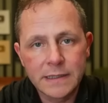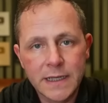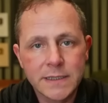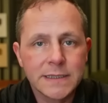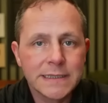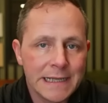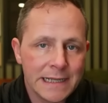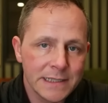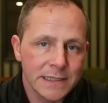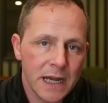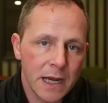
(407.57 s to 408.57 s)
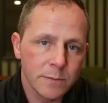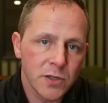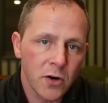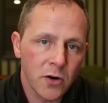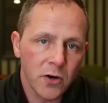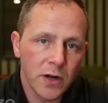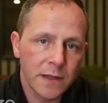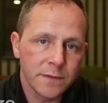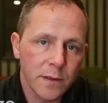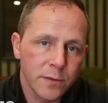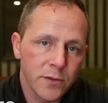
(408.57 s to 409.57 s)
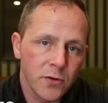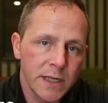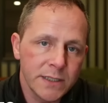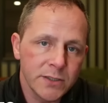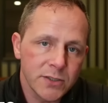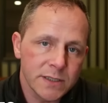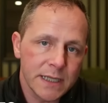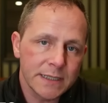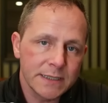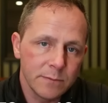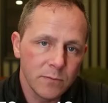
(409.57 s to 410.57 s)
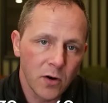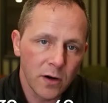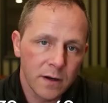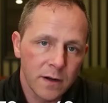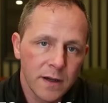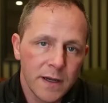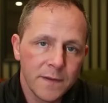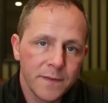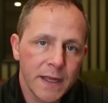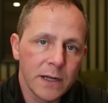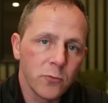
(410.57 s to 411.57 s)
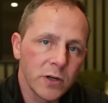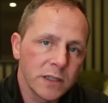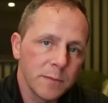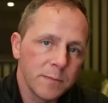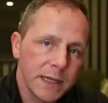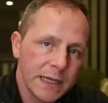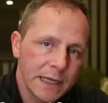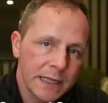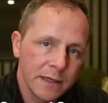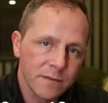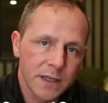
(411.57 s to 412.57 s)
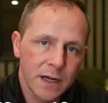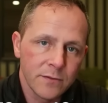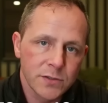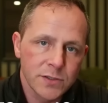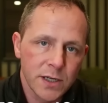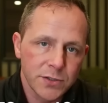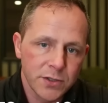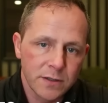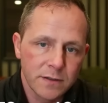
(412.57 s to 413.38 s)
lands 10 times harder at the 30 to 60 mark than it would at the beginning of the conversation,